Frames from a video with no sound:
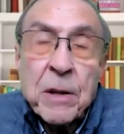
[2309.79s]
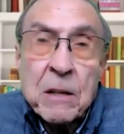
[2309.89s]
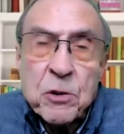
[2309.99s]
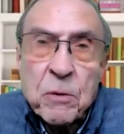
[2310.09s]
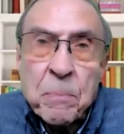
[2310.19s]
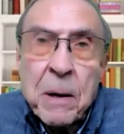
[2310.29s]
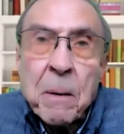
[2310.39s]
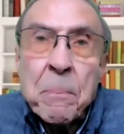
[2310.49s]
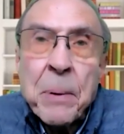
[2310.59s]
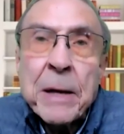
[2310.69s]
That should be
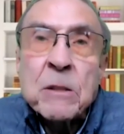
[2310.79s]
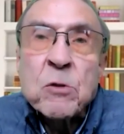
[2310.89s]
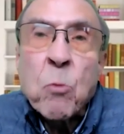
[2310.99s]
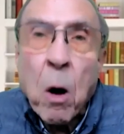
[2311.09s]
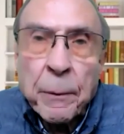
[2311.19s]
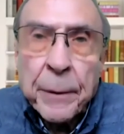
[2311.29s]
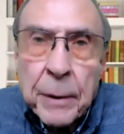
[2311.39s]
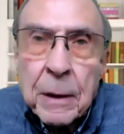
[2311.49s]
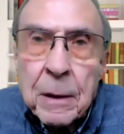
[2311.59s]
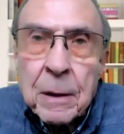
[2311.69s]
on page one,
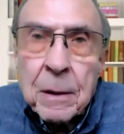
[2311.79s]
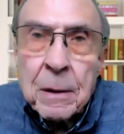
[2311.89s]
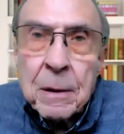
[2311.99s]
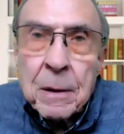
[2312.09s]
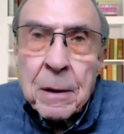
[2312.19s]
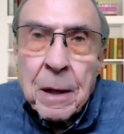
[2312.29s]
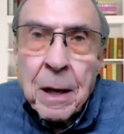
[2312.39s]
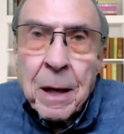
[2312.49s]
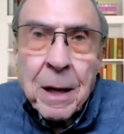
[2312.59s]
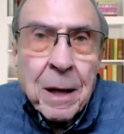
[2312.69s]

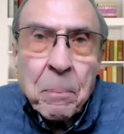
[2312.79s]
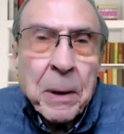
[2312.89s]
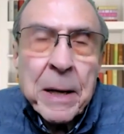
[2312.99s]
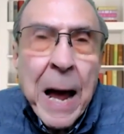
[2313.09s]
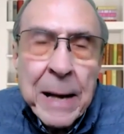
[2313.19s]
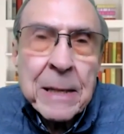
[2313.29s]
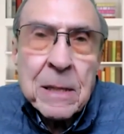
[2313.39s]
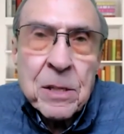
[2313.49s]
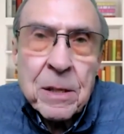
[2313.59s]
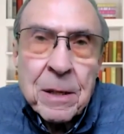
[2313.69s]
uh, but it ain't.